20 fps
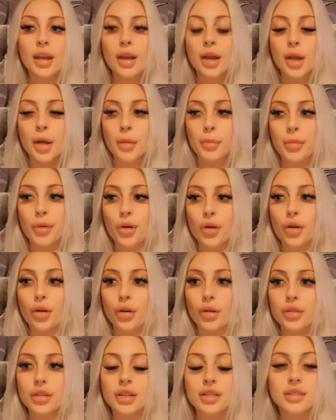But
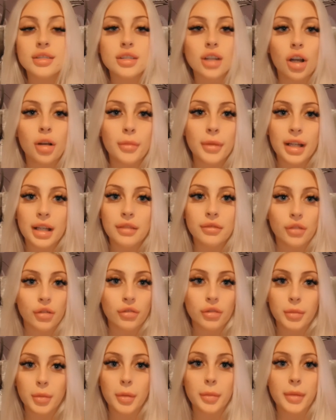there's so many vulnerable
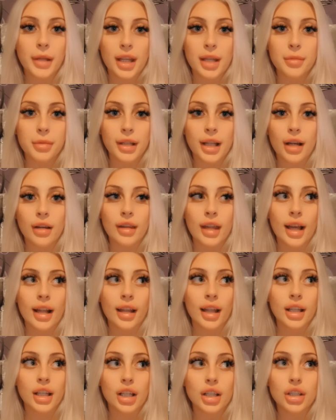people out there, like,
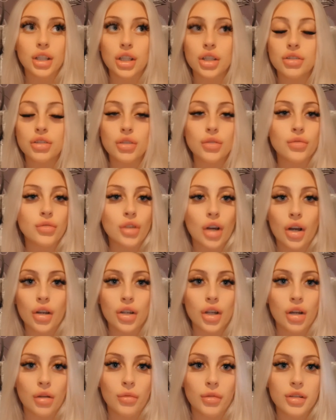you do not know
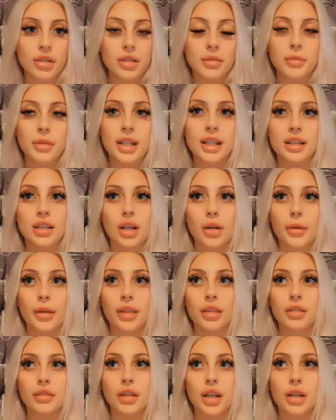what somebody's going through.